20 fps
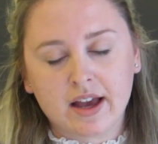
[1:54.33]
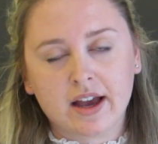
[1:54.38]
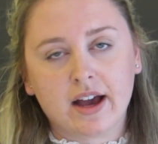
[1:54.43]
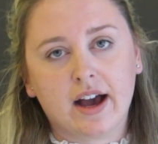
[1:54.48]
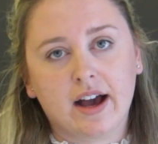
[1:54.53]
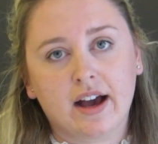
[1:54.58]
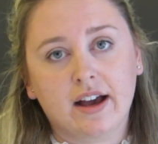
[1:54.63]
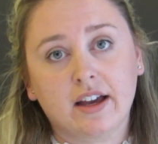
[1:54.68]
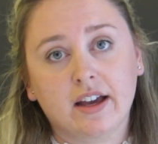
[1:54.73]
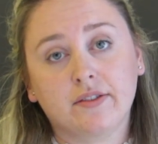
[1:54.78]

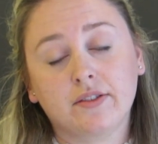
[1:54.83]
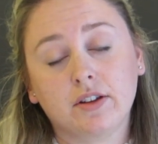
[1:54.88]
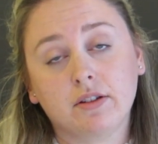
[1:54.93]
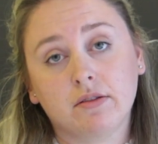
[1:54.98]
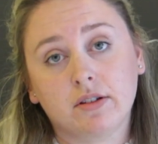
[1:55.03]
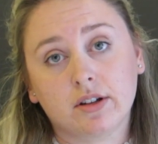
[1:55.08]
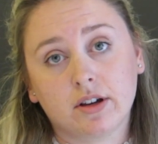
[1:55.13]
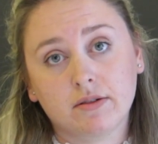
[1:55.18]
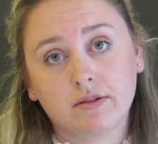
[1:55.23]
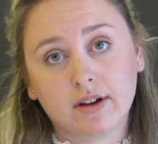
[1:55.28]
If
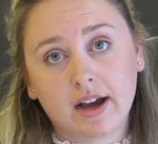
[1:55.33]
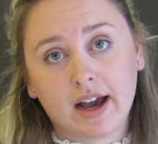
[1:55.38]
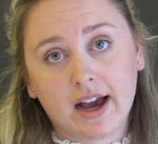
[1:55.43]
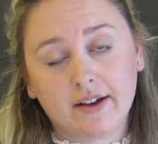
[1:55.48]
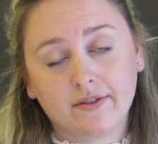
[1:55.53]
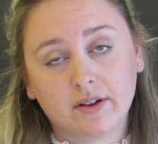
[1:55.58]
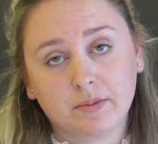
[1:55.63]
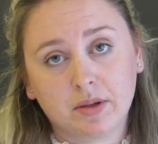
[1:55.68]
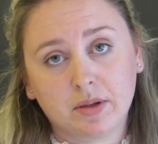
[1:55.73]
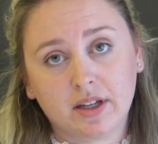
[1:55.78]
you don't
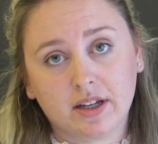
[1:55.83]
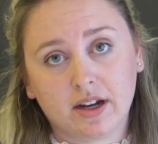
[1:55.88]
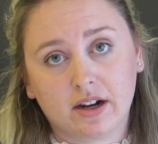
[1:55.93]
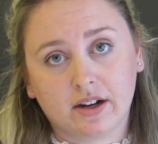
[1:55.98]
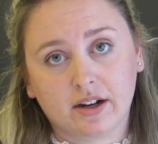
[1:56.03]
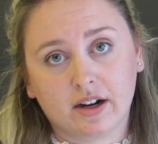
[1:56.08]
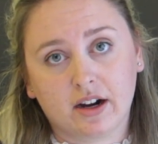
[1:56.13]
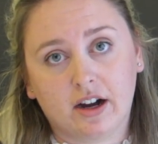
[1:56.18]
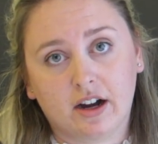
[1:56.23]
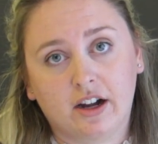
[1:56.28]
have a
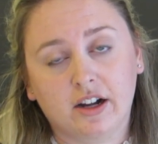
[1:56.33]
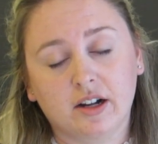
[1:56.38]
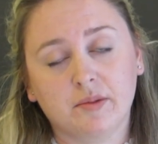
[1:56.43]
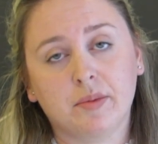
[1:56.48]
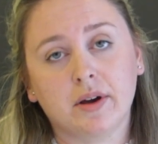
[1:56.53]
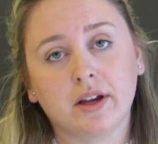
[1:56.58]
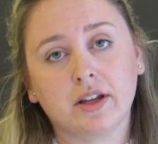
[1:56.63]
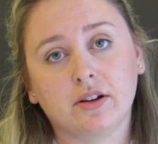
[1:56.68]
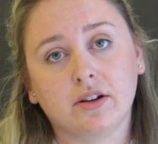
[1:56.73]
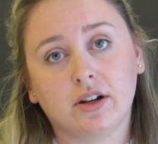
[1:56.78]
PR card
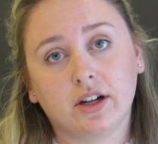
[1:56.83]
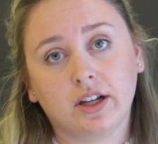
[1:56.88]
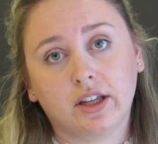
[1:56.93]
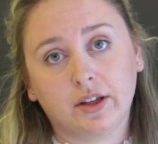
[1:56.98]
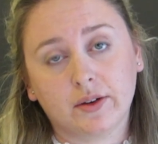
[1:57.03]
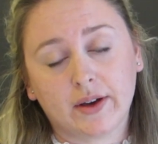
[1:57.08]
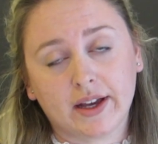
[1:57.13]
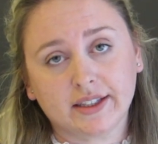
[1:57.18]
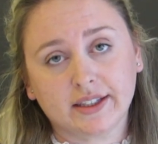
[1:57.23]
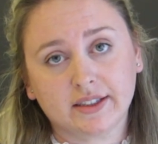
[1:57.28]
but you're a
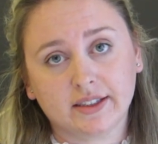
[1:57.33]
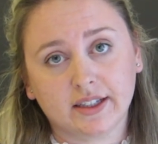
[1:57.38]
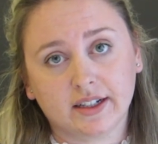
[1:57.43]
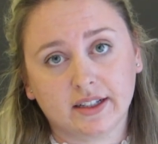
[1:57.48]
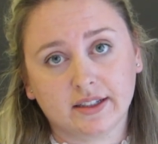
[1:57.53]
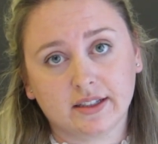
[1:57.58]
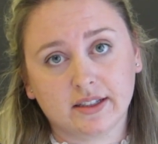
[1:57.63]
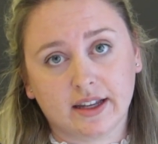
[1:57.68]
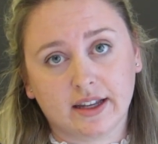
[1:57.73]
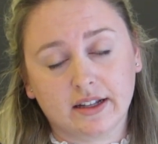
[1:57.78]
US
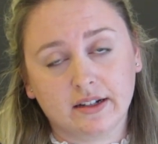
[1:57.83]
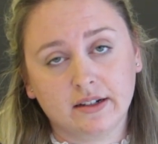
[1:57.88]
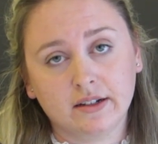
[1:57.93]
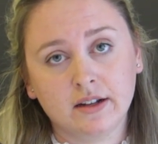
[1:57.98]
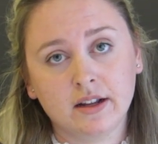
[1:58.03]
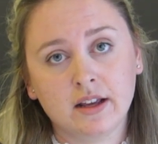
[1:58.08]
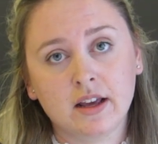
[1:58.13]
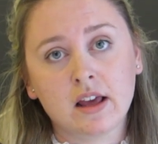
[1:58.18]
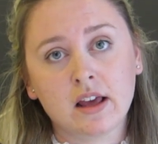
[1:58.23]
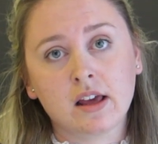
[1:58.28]

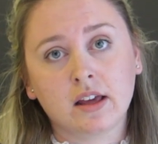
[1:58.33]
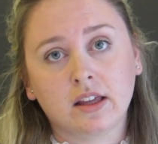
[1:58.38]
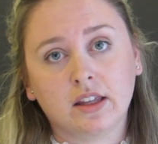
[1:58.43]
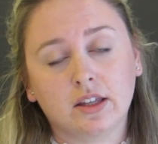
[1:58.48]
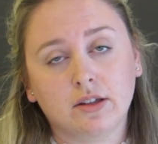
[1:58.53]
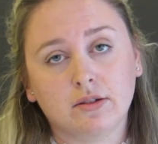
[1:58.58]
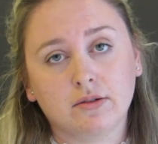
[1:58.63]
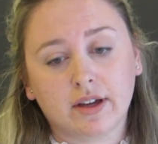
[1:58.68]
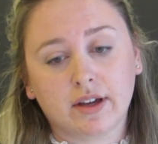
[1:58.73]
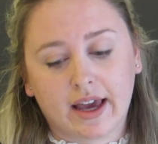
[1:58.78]
citizen,
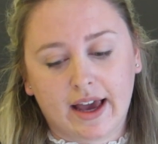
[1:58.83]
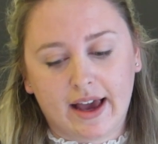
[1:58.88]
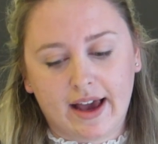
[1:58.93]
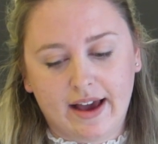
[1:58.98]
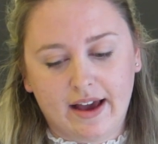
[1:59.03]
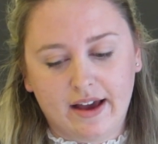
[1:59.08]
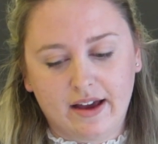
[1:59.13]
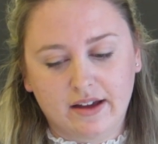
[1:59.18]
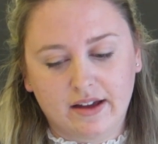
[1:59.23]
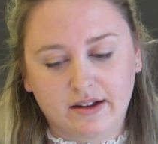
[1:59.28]
you
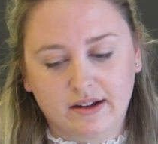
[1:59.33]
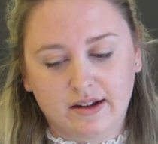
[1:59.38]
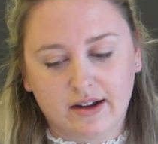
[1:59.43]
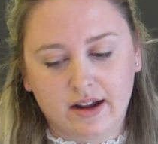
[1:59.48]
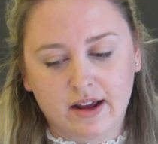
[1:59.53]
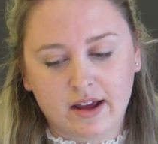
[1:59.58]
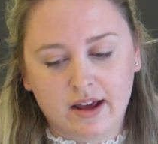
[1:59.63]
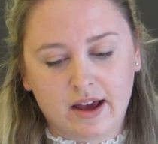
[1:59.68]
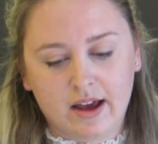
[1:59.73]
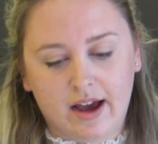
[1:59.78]

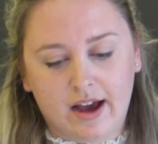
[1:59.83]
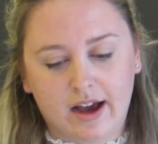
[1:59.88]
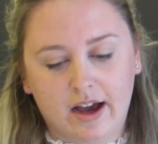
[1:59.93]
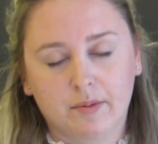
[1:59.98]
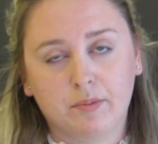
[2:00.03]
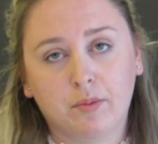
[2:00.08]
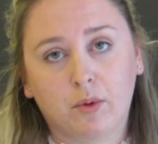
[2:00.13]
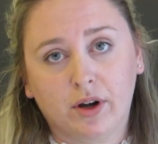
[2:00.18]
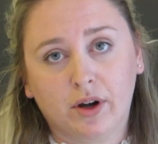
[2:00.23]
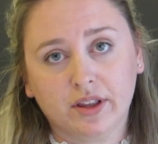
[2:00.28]
can
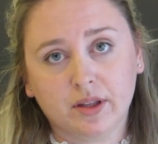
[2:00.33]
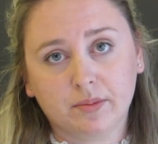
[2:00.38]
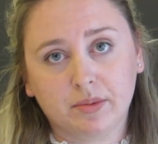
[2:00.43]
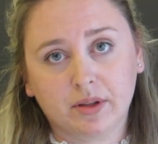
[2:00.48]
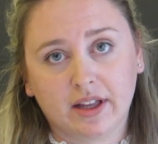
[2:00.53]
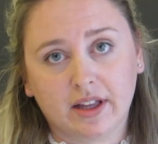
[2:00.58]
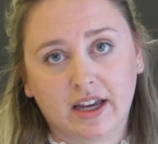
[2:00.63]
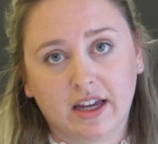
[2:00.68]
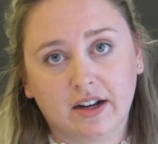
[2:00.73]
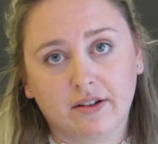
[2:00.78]
board the
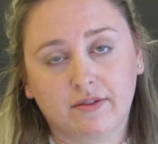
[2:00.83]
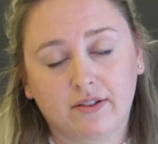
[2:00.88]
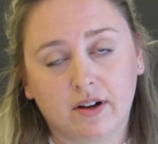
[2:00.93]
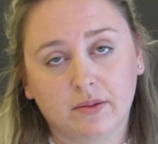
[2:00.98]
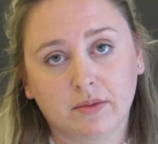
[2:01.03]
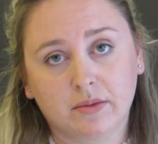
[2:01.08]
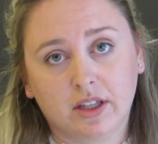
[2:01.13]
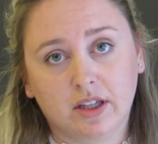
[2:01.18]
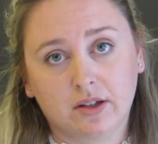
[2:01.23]
plane from the